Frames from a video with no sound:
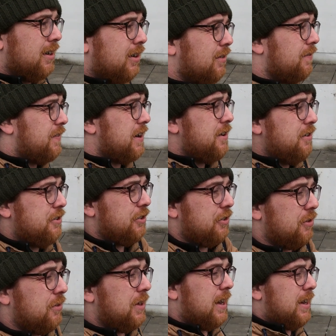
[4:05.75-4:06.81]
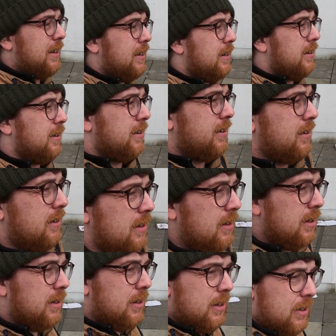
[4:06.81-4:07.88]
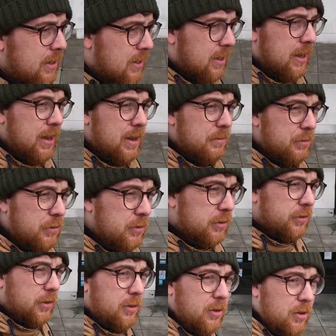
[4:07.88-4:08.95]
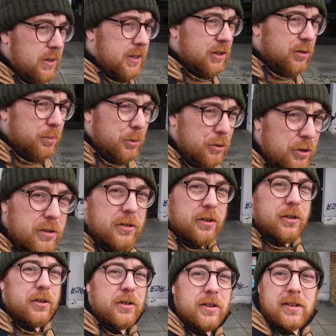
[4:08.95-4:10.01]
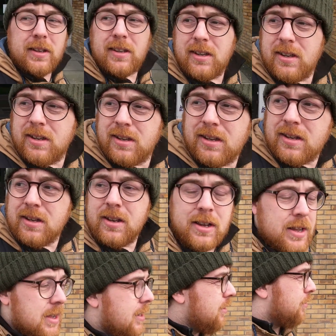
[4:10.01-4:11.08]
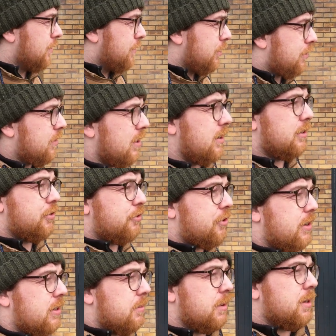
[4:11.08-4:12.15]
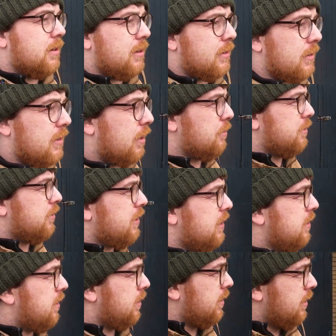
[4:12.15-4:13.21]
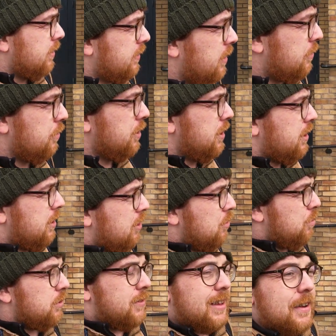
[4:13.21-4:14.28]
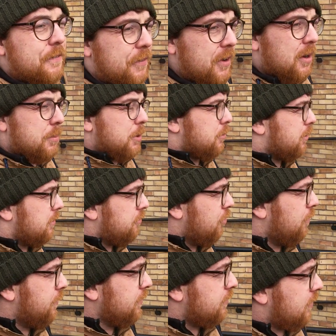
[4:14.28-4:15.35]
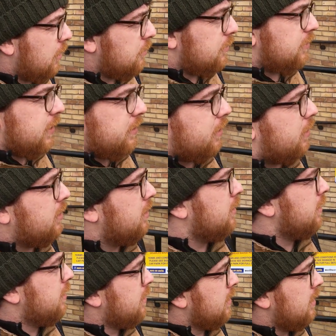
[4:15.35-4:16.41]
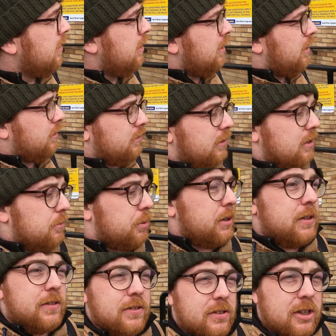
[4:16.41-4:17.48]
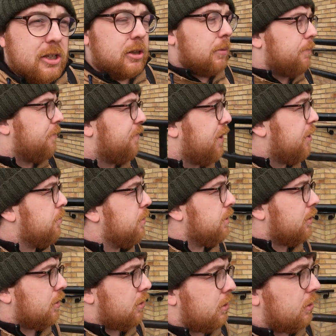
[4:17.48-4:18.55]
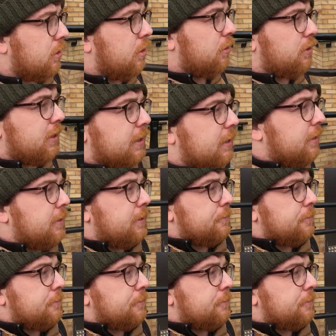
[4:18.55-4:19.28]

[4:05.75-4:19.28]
Or verging on that area. So there's a lot of exploring to do today. So I've just started straight in the middle at the town centre. Now, what's different about Glenrothes town centre, unlike places like Dunfermline or Kirkcaldy,